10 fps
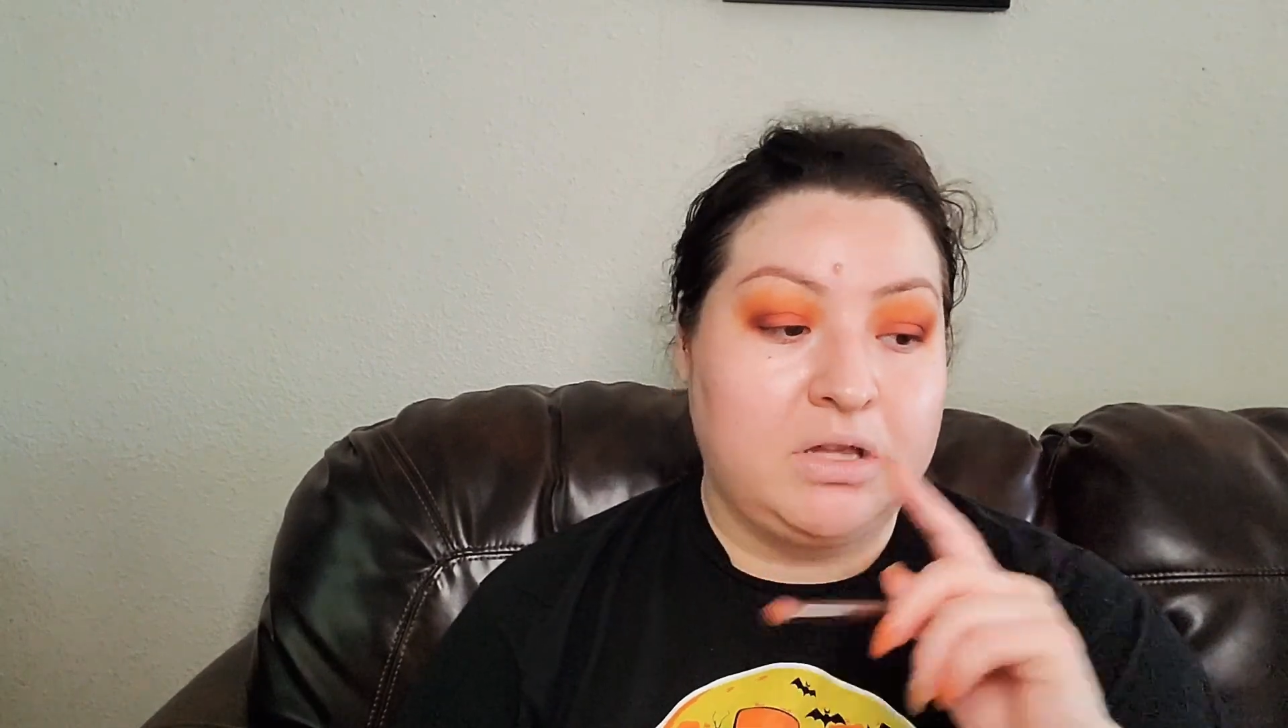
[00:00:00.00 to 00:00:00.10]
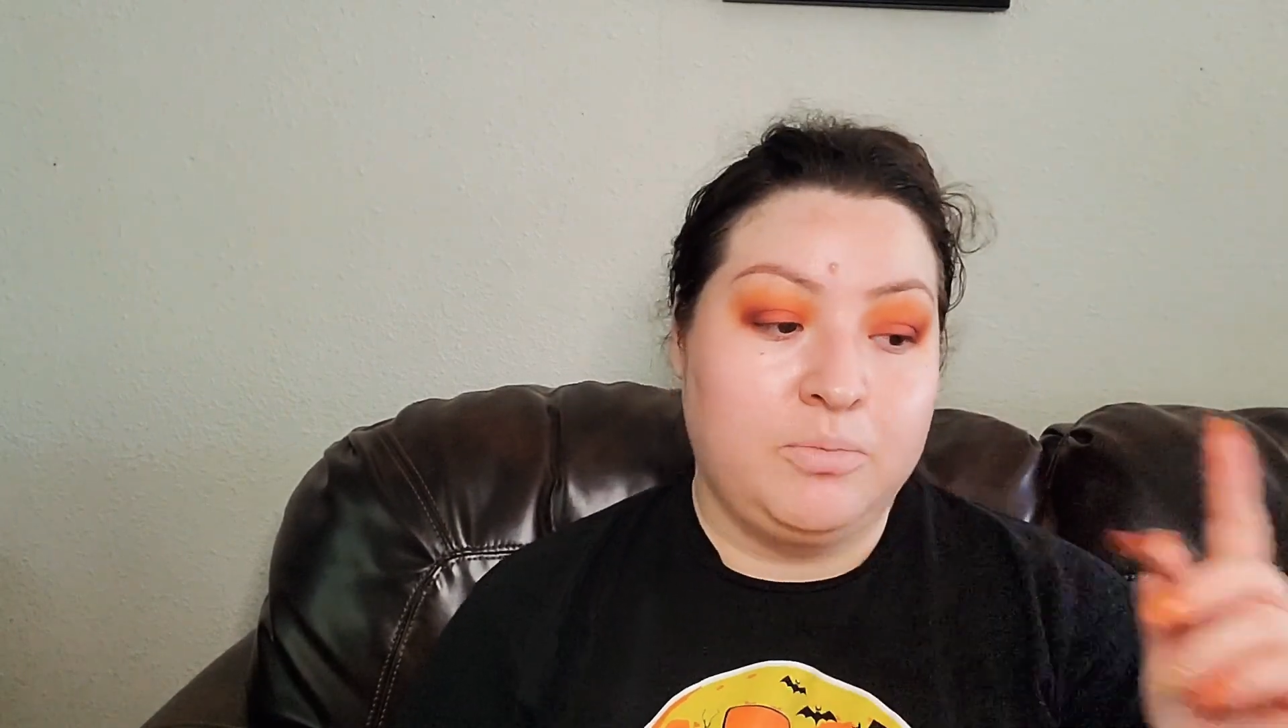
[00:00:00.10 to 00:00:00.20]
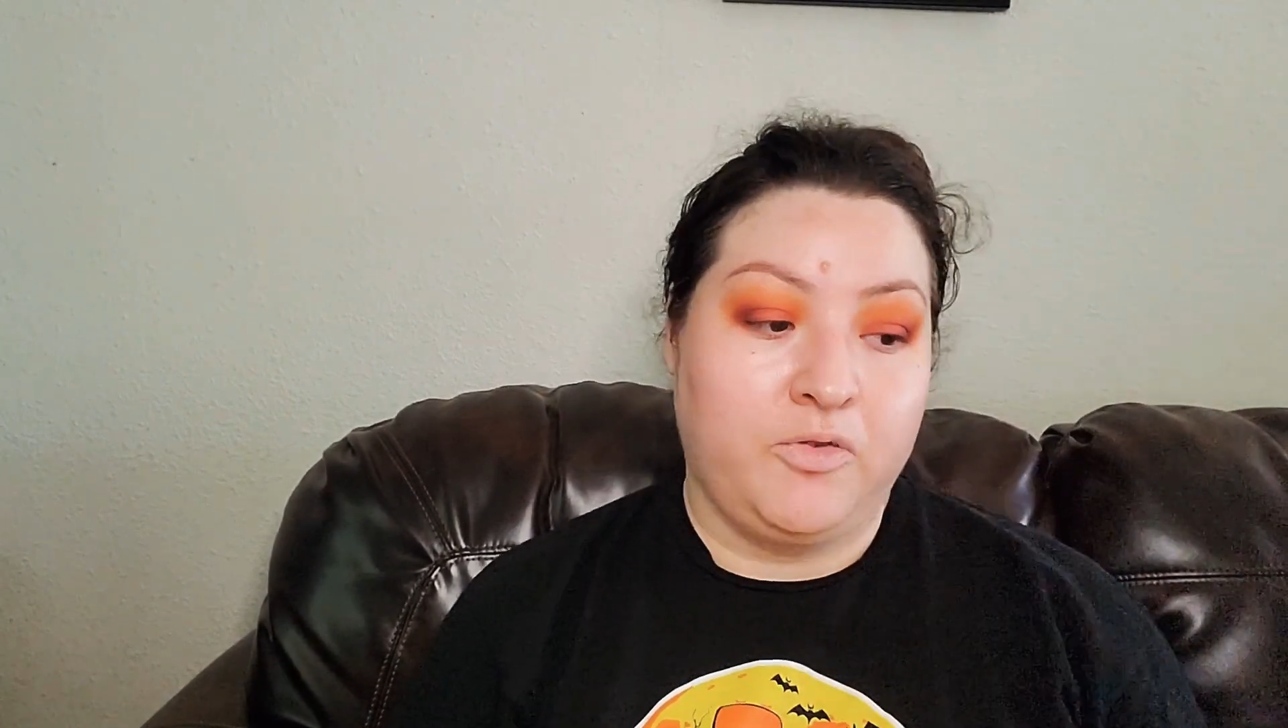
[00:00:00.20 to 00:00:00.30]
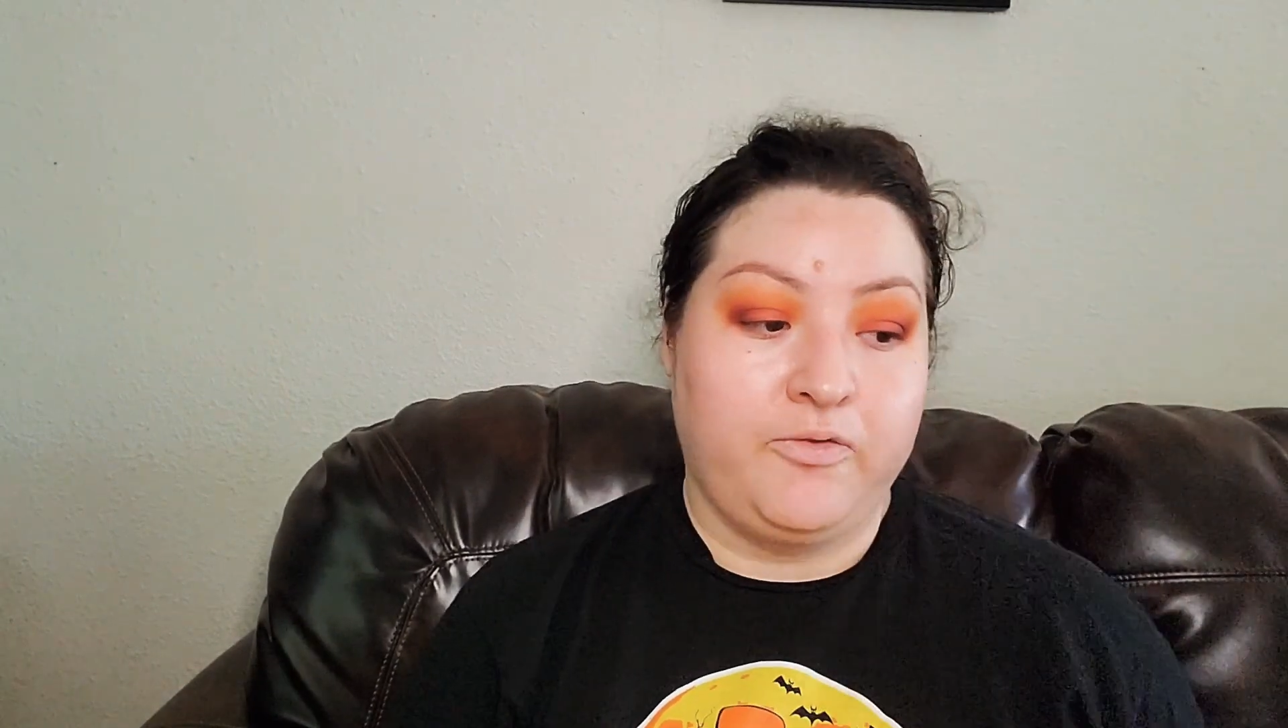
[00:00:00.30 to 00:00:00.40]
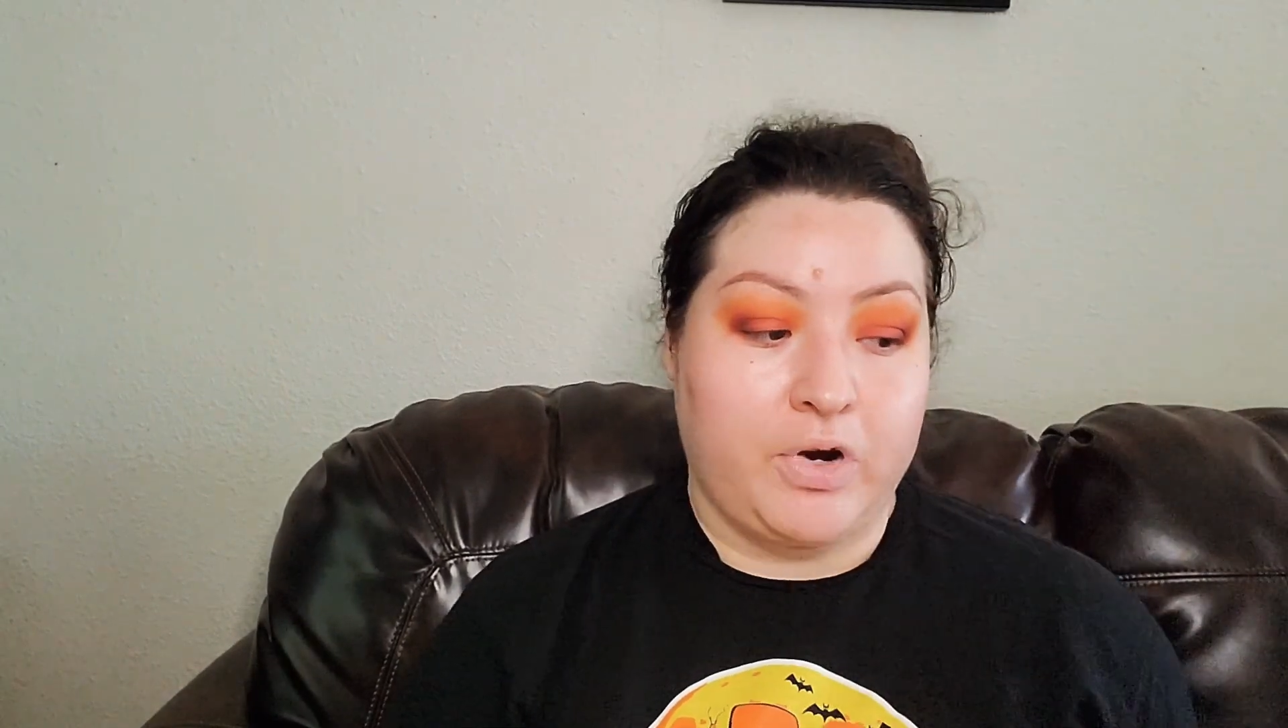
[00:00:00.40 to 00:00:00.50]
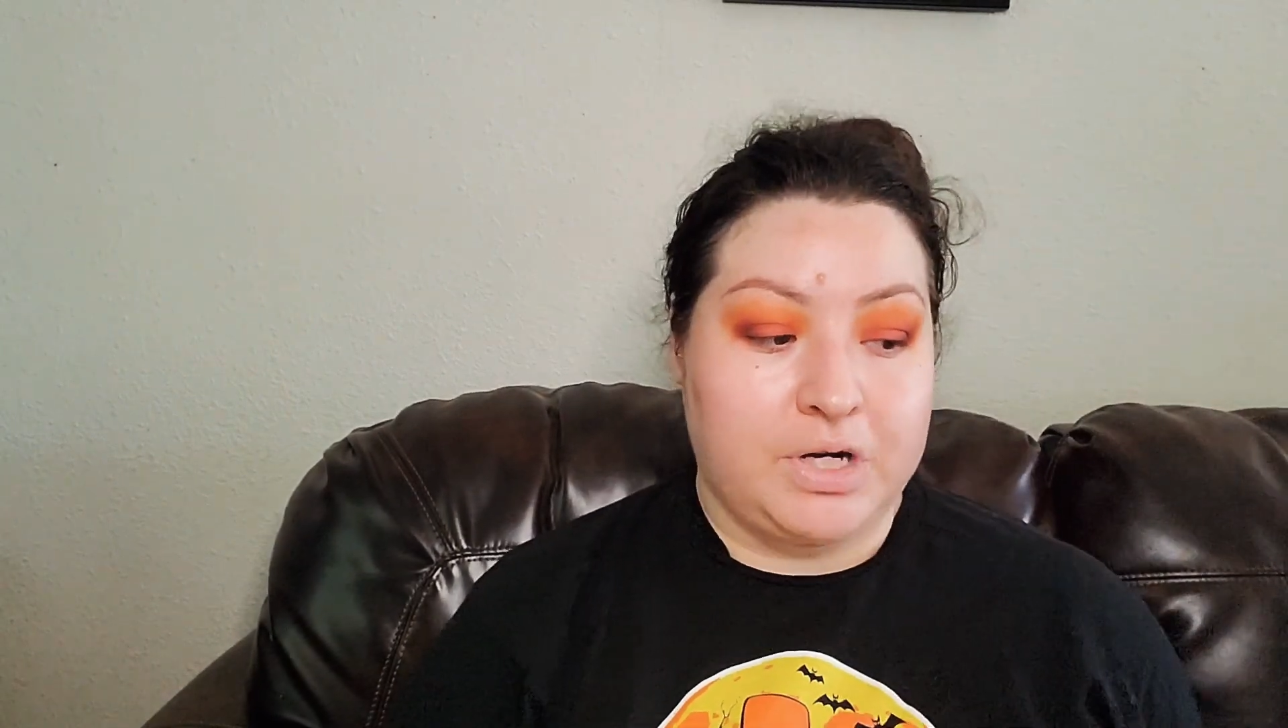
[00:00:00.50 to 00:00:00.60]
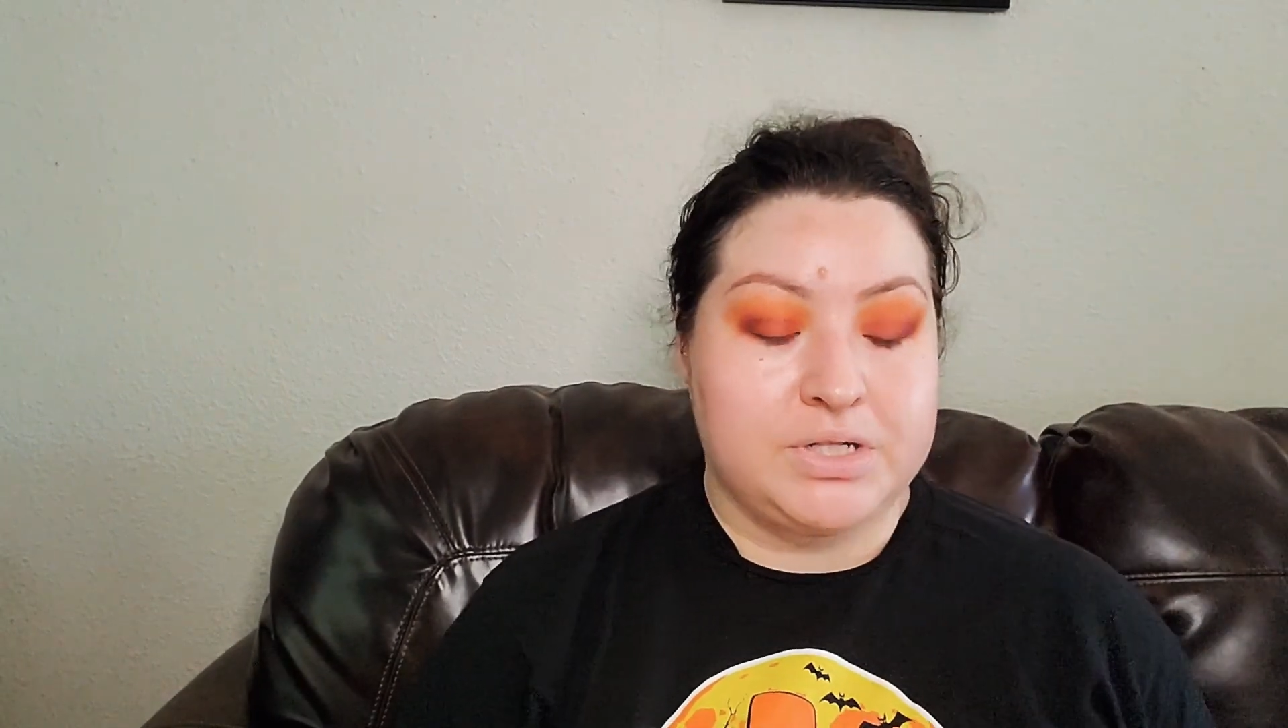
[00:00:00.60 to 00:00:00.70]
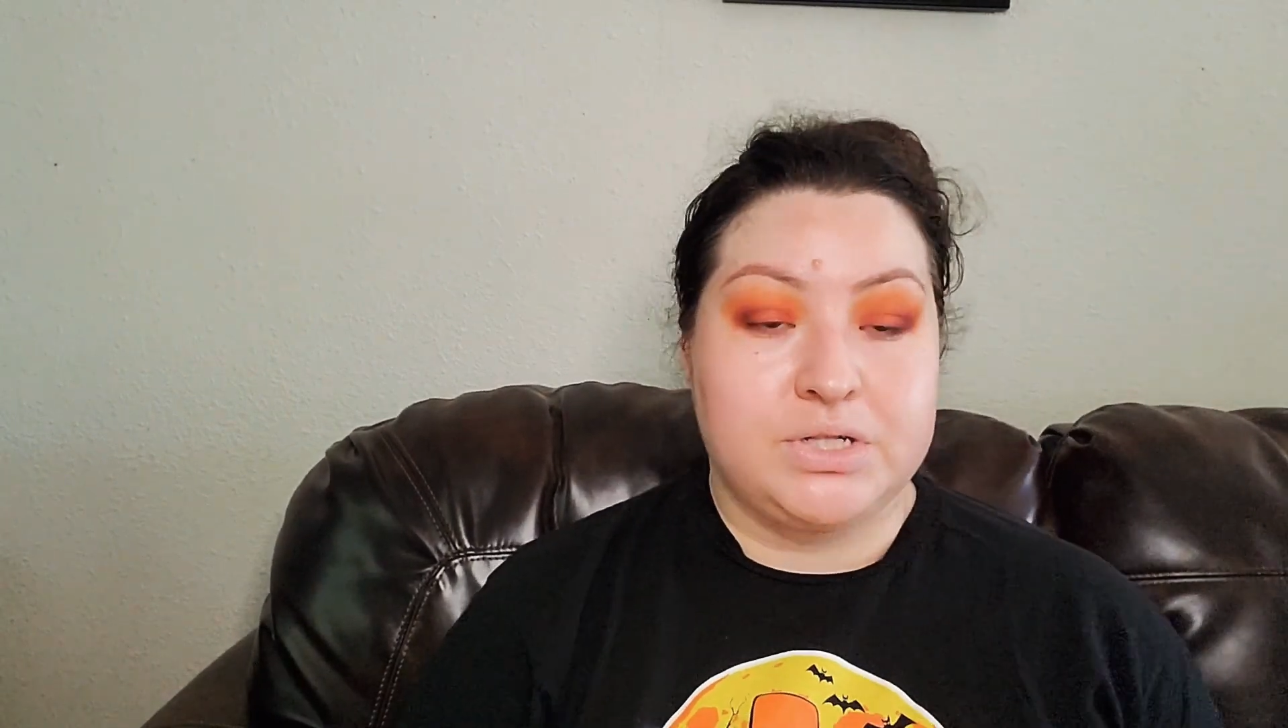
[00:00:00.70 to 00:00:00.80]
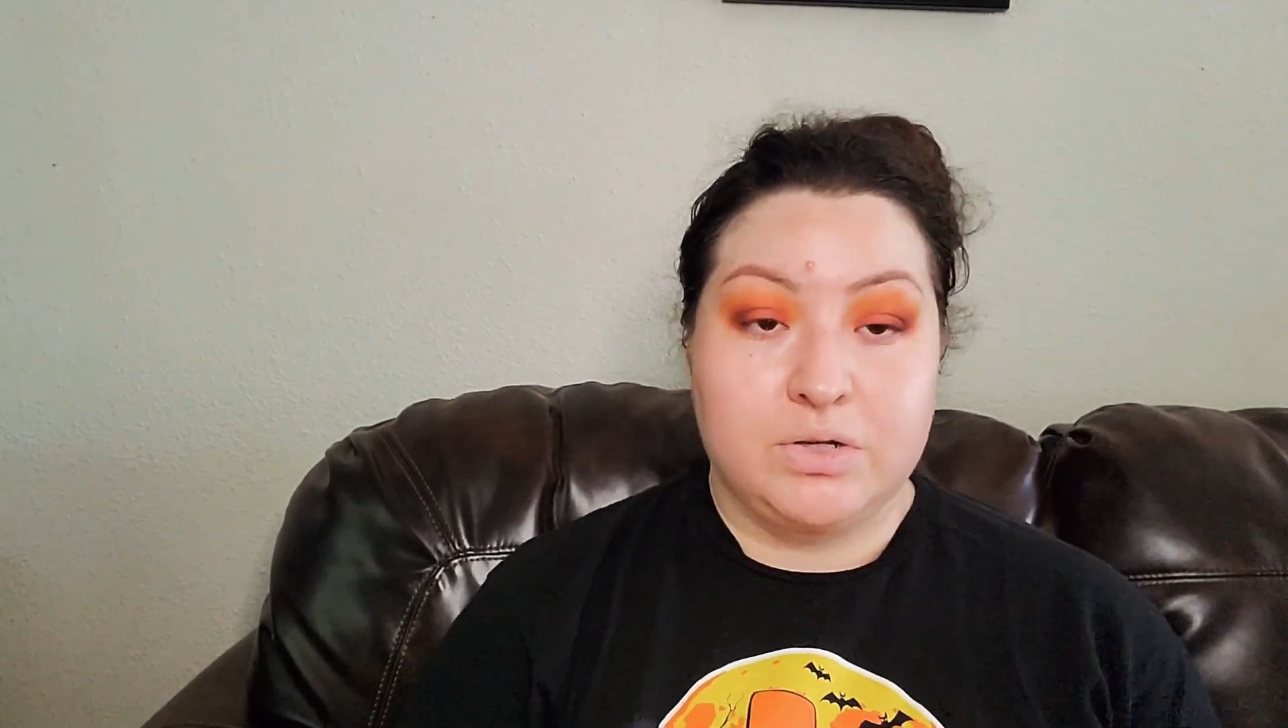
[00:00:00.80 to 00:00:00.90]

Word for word: move first.